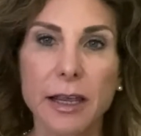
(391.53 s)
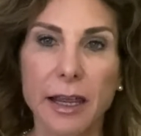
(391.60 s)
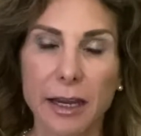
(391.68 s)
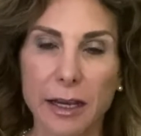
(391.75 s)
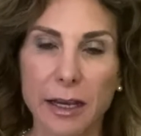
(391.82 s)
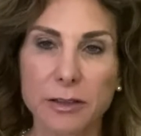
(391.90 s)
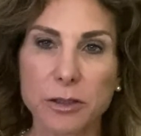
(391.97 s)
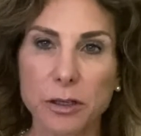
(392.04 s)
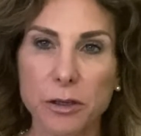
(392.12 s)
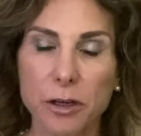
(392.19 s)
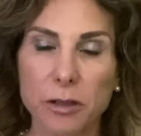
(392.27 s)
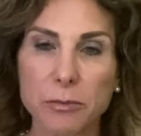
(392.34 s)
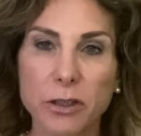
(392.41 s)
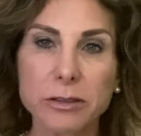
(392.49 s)
And
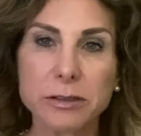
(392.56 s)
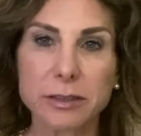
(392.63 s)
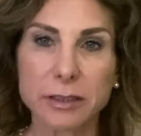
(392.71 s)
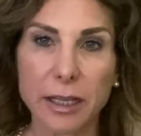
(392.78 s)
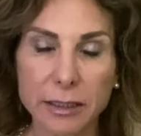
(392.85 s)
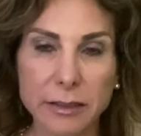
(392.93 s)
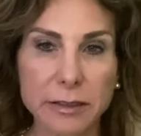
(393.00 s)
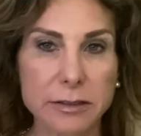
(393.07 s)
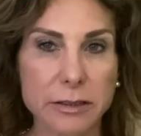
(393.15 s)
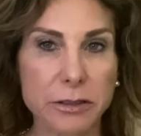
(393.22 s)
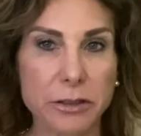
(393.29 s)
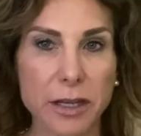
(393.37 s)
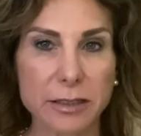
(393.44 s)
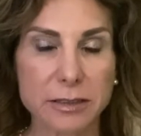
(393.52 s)
you're most likely
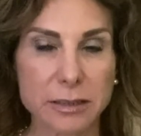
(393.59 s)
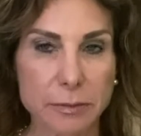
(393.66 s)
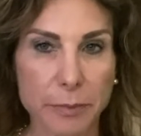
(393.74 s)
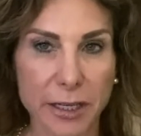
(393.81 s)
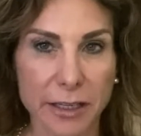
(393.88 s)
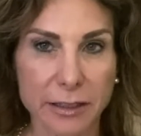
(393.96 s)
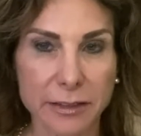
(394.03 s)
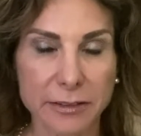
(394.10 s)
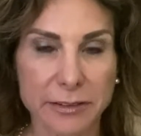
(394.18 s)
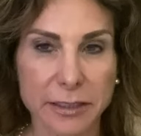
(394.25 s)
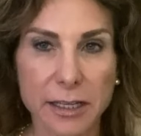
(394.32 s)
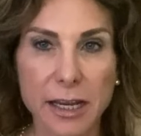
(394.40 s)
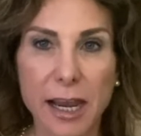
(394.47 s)
to get spikes